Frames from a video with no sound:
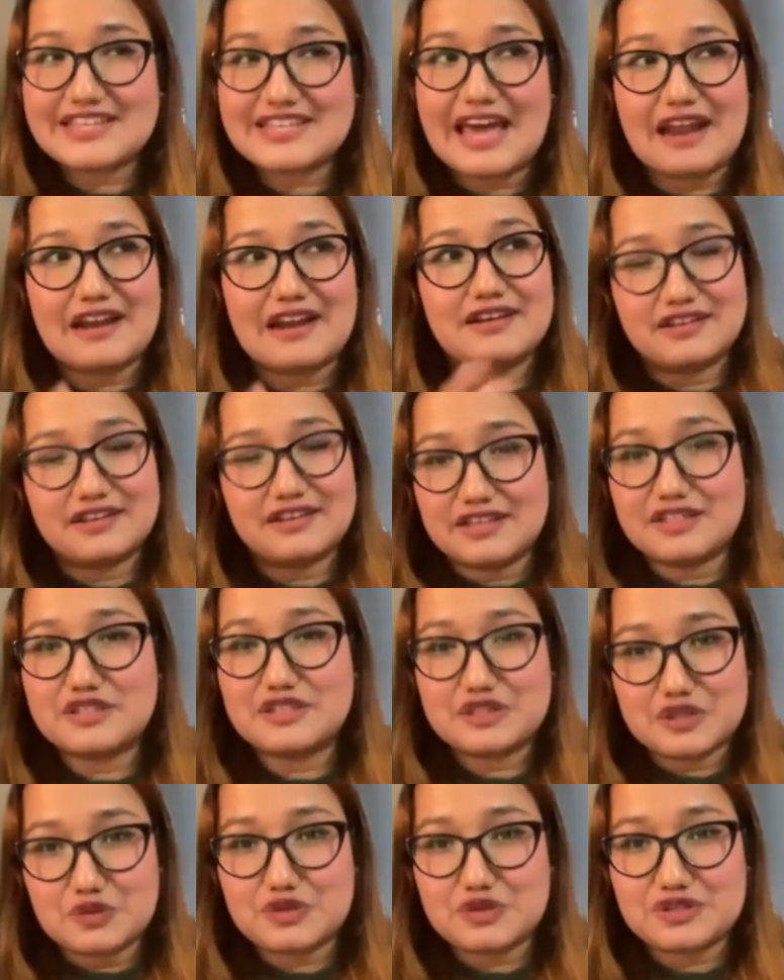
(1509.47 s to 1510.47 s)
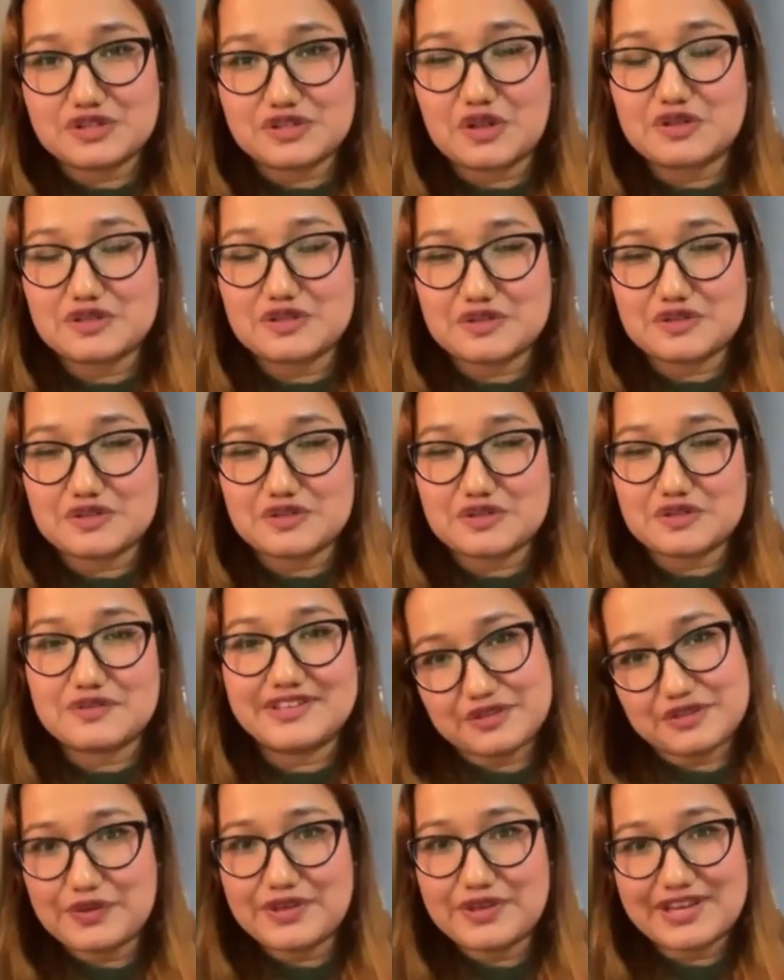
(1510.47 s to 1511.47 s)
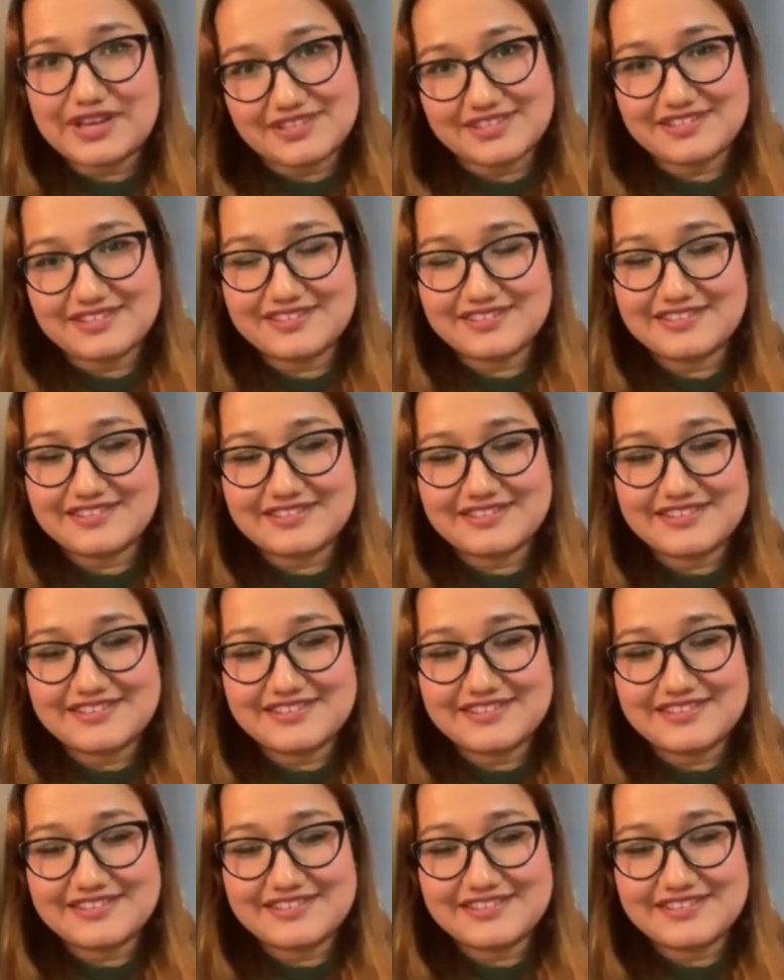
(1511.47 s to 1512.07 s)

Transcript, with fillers: and institutions also. So yes.